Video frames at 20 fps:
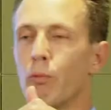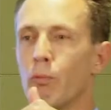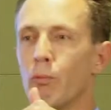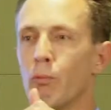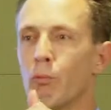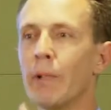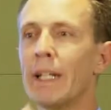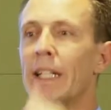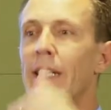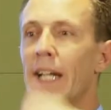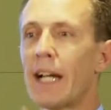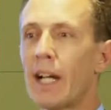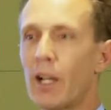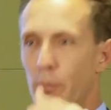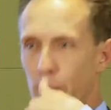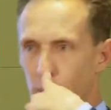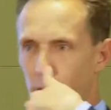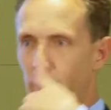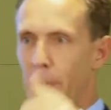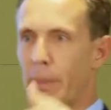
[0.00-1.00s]

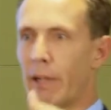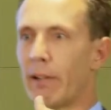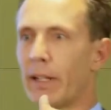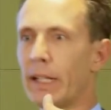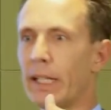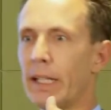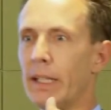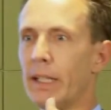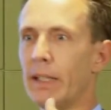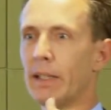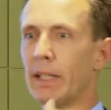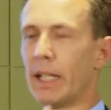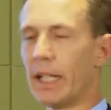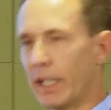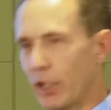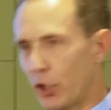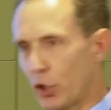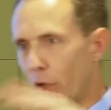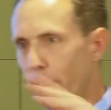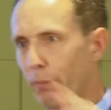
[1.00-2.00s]
retail primarily
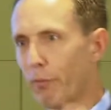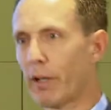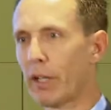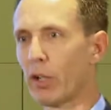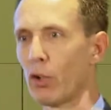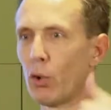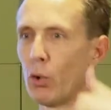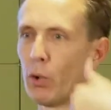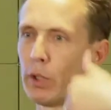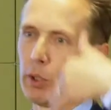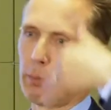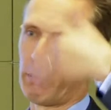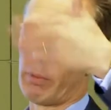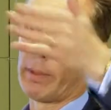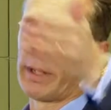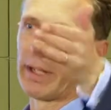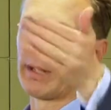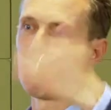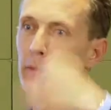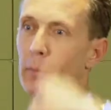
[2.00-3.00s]
shopfront or you're
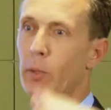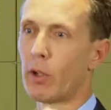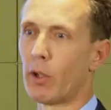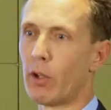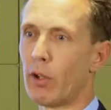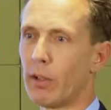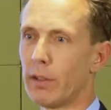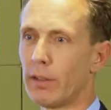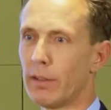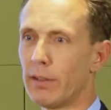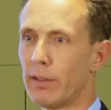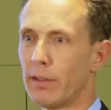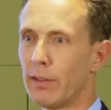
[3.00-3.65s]
promoting from online?